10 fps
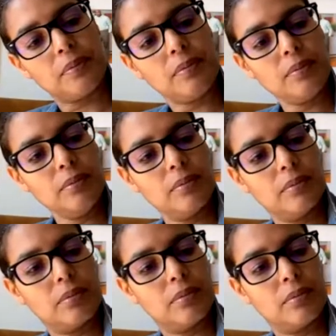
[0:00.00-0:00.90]

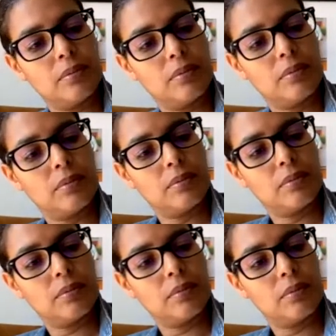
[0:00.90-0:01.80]

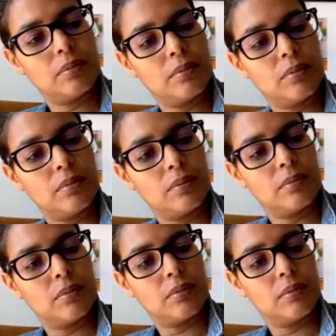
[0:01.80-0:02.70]

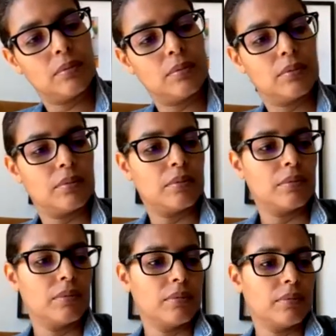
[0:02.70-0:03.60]

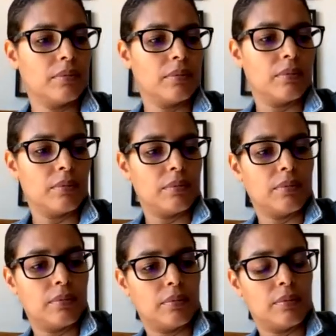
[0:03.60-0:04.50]

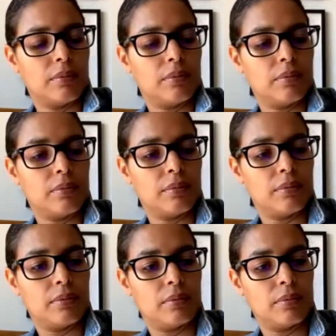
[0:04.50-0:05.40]

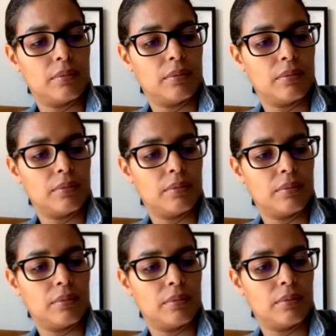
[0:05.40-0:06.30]

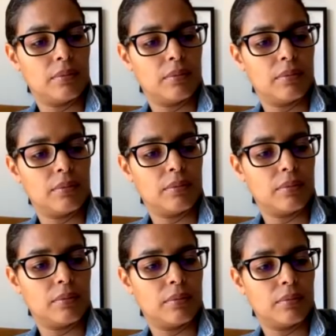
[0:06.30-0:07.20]

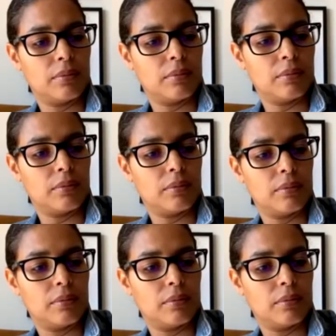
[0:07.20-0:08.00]
[no speech]